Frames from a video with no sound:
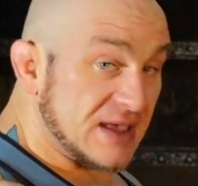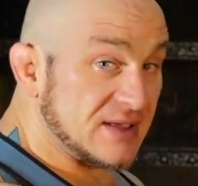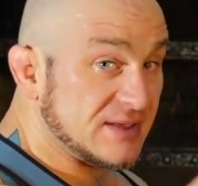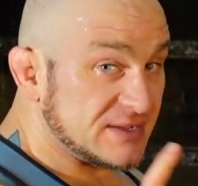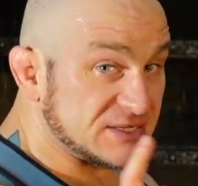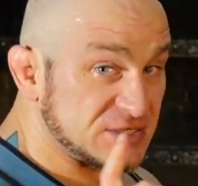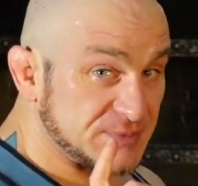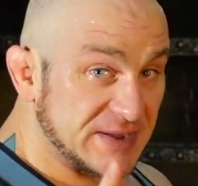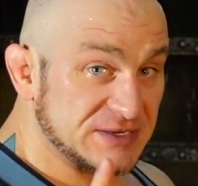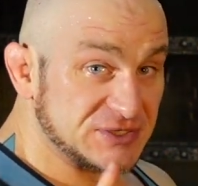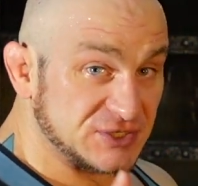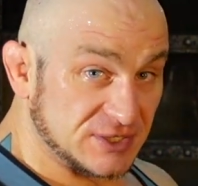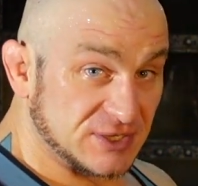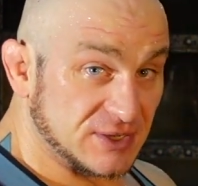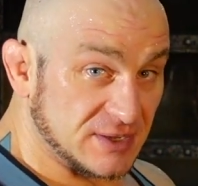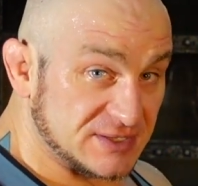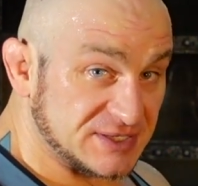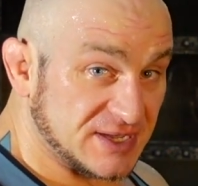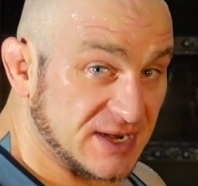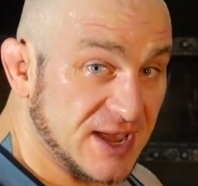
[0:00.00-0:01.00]
especially
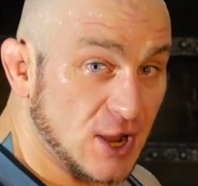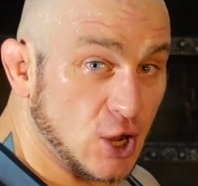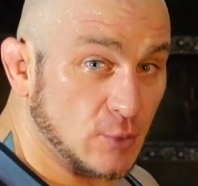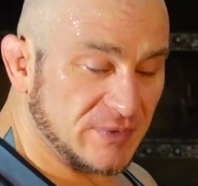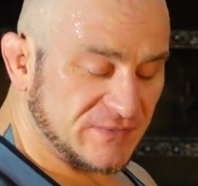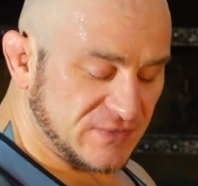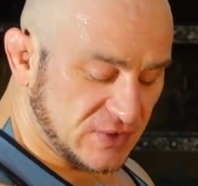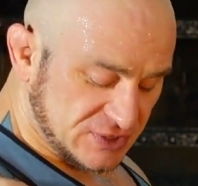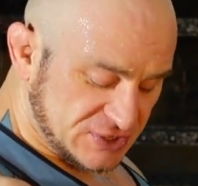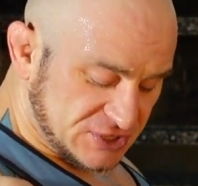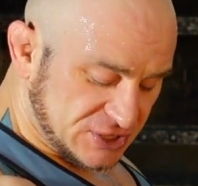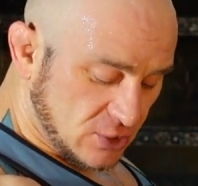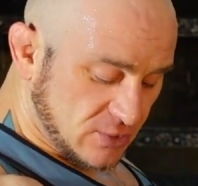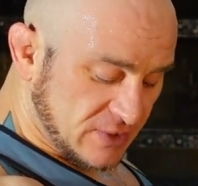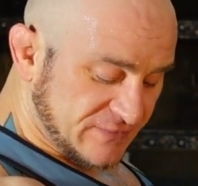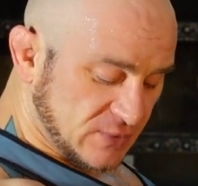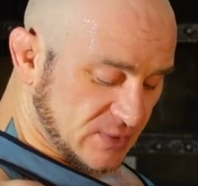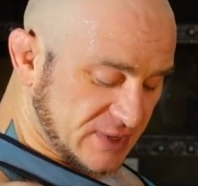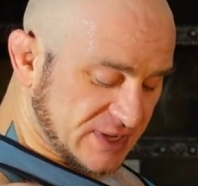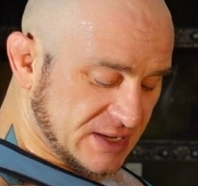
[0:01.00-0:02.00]
it's going to help if you go slower
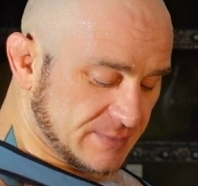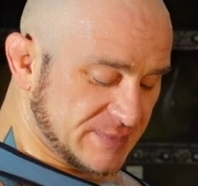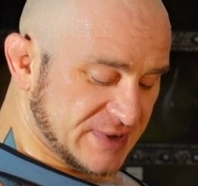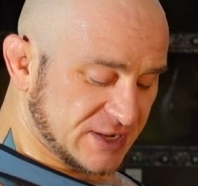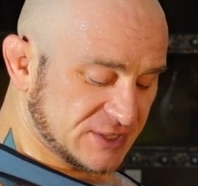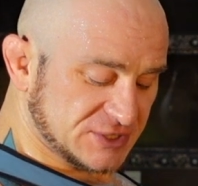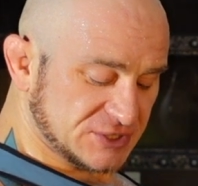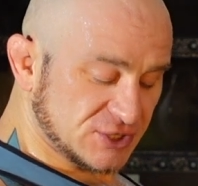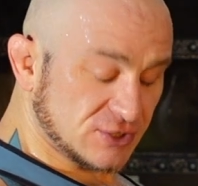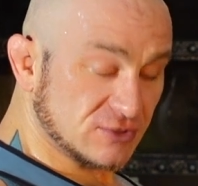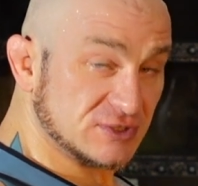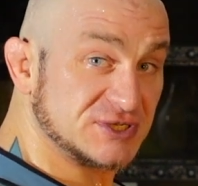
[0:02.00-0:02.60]
if you want to get bigger too.